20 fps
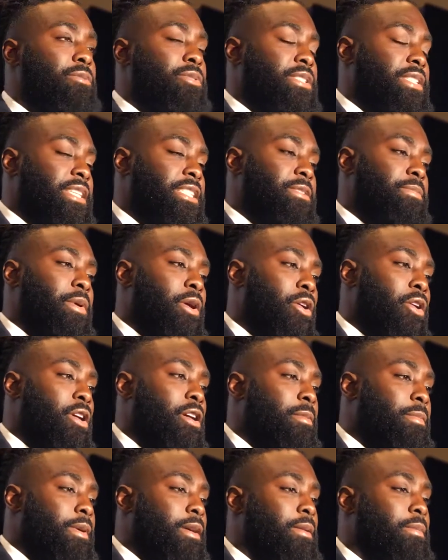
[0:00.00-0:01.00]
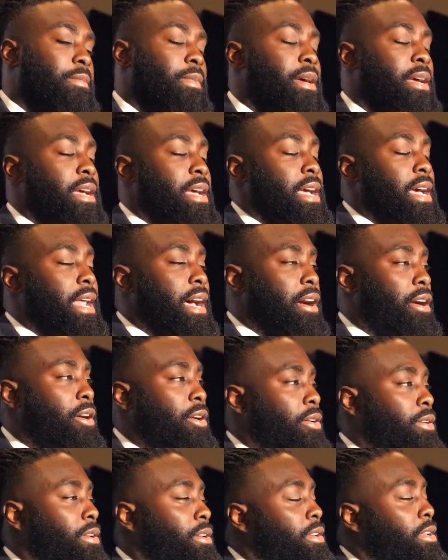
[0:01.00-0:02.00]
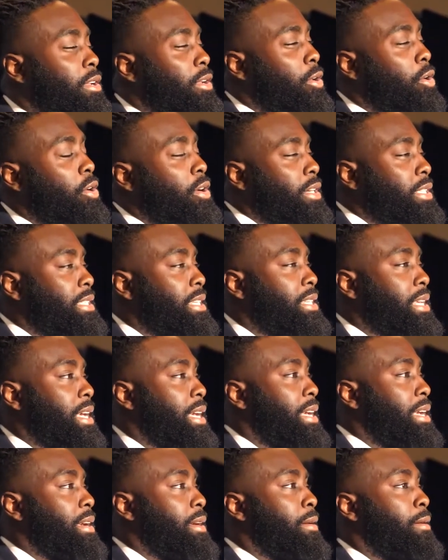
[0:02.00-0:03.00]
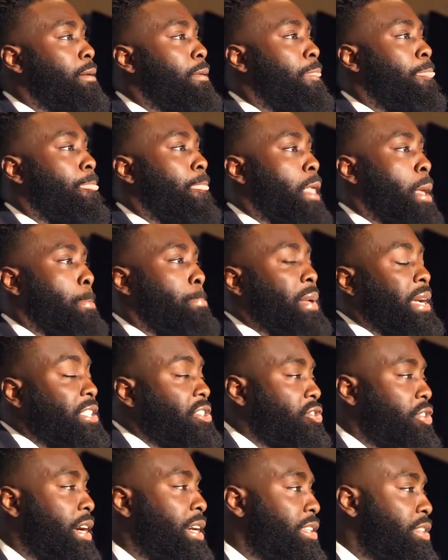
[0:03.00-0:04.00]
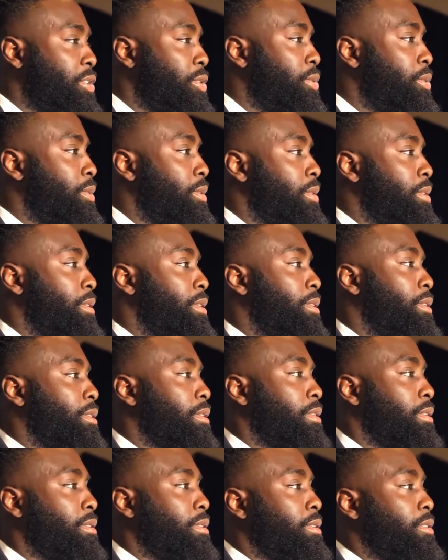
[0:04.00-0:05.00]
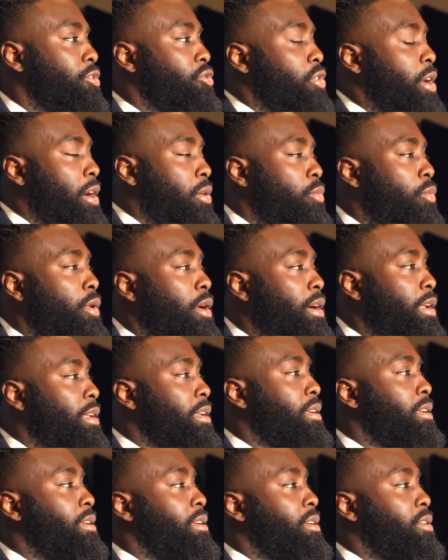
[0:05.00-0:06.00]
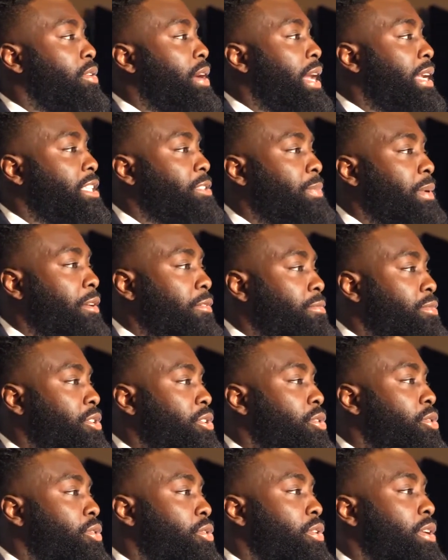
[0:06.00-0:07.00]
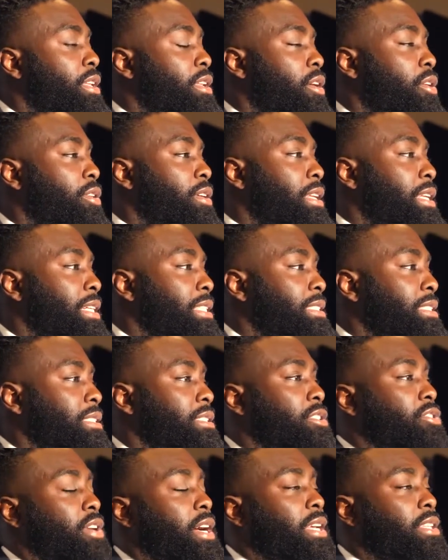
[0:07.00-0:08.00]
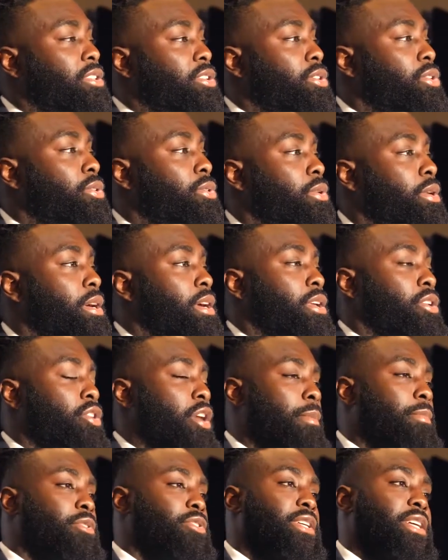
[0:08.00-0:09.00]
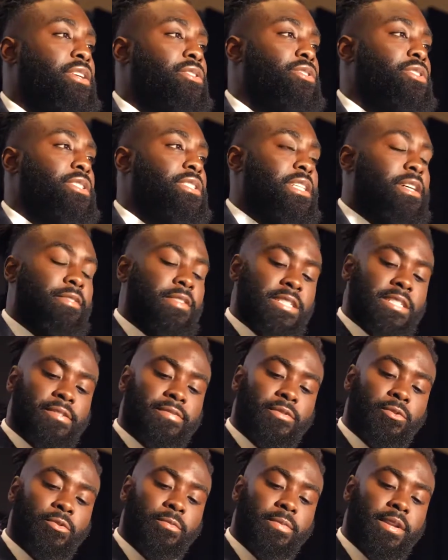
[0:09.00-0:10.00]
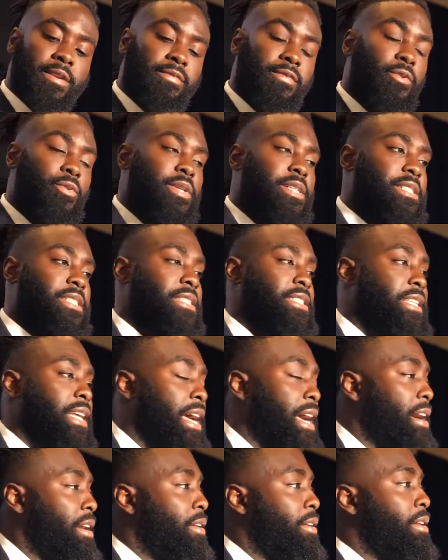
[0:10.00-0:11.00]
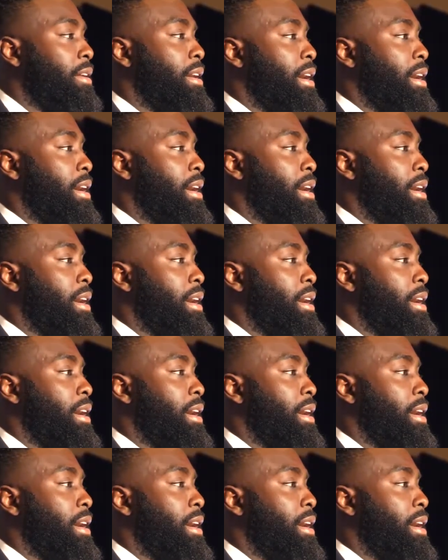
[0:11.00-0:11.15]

they were stitching my arm up. And I heard the Lord say, "That's strike two. Strike one, you got expelled from school. You didn't learn your lesson. Strike two, you almost killed yourself, because if it would have been a few inches down,